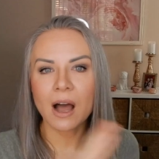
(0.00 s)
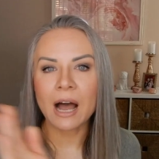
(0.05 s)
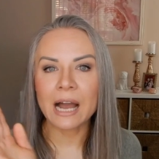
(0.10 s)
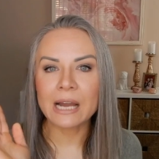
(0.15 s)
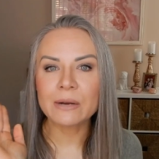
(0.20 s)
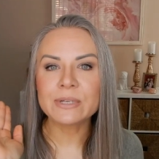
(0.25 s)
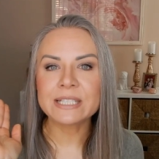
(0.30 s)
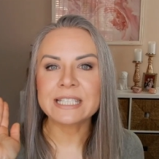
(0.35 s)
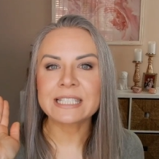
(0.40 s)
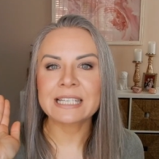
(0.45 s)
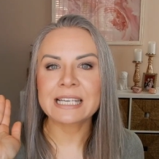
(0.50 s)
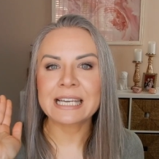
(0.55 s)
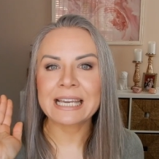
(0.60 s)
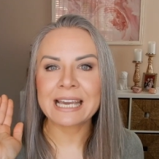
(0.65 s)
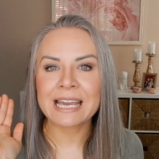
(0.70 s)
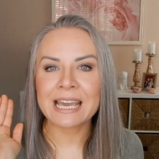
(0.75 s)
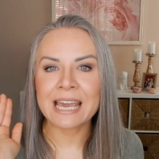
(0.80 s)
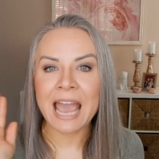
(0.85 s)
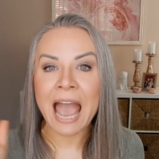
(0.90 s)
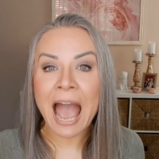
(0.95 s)
I was
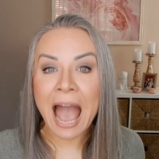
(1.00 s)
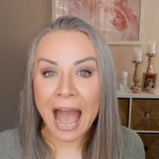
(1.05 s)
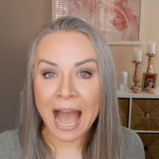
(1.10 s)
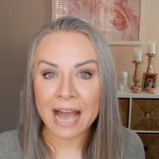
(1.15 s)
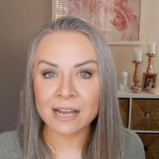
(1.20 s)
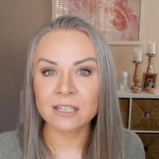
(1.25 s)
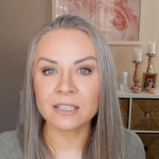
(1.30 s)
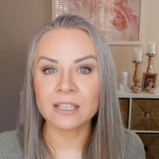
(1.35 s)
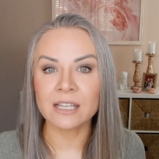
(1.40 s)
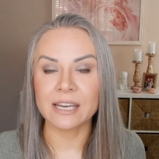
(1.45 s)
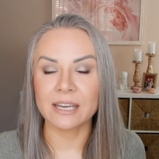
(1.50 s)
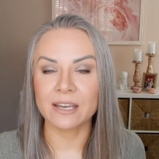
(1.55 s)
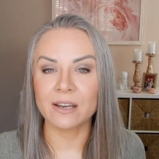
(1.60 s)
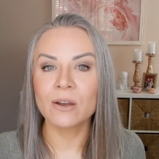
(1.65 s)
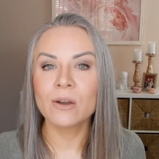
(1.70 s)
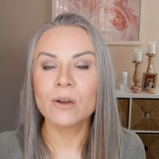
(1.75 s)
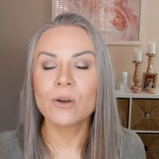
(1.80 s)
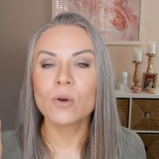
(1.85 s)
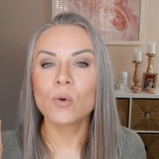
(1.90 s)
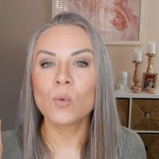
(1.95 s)

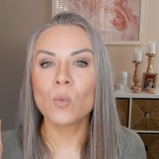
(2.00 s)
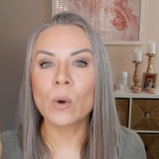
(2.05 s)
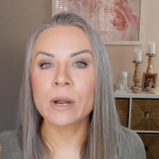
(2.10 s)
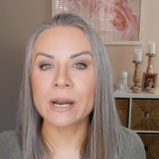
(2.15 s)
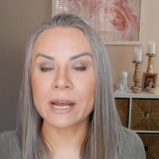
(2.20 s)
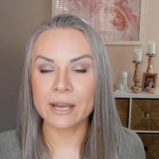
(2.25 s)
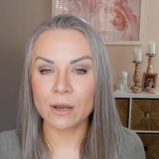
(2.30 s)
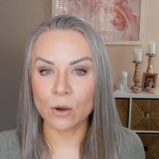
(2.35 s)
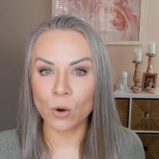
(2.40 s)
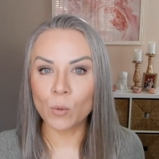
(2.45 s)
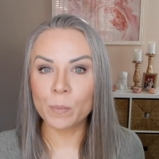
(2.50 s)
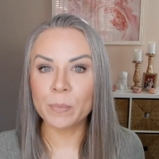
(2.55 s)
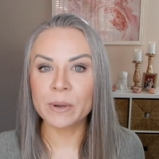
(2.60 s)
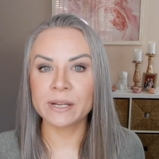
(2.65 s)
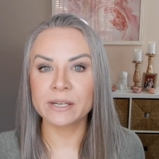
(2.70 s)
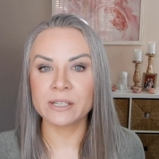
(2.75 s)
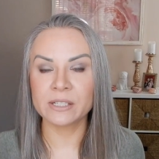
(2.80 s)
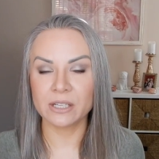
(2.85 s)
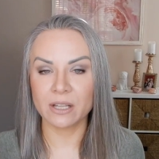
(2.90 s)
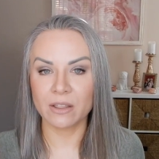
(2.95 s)
cackling when I
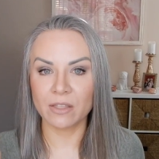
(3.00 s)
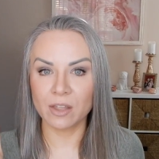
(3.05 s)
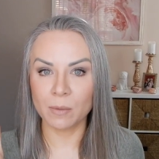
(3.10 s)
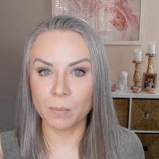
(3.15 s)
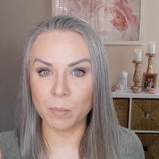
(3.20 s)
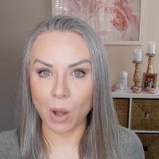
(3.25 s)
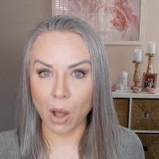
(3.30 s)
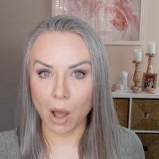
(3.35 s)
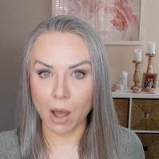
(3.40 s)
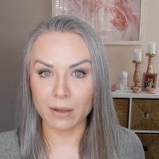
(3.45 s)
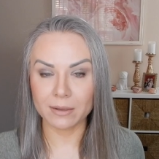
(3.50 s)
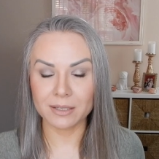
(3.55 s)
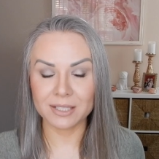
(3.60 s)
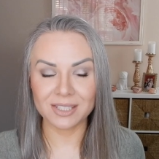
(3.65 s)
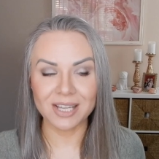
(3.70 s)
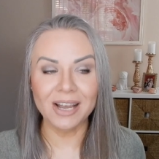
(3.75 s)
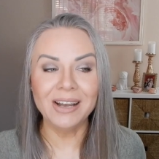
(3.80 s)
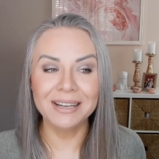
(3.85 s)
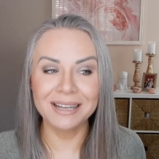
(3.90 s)
opened the box.